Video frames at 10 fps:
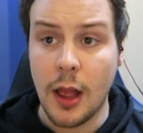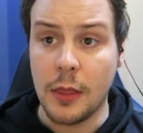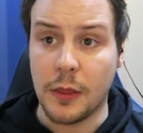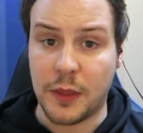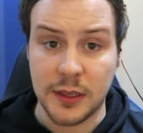
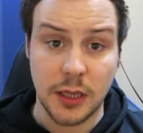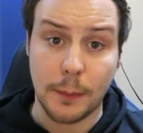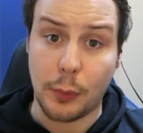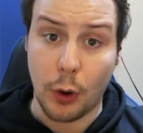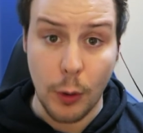The things
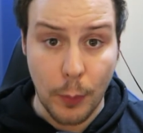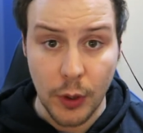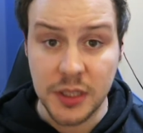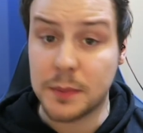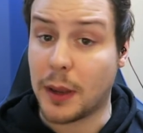like pro
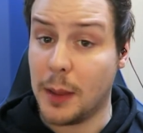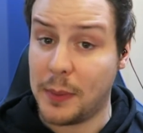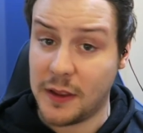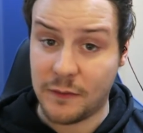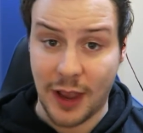points play a
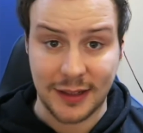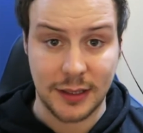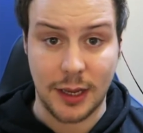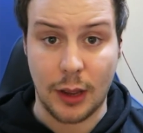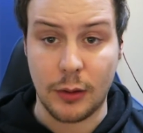big factor
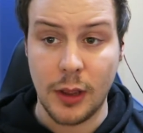now.